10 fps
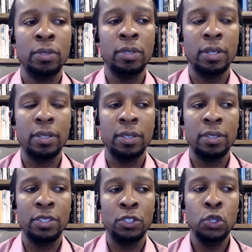uh,
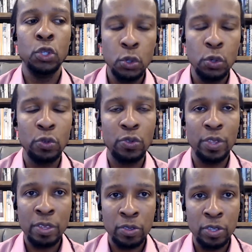use
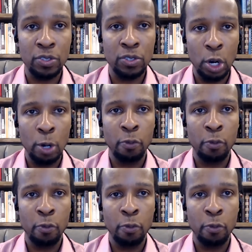the term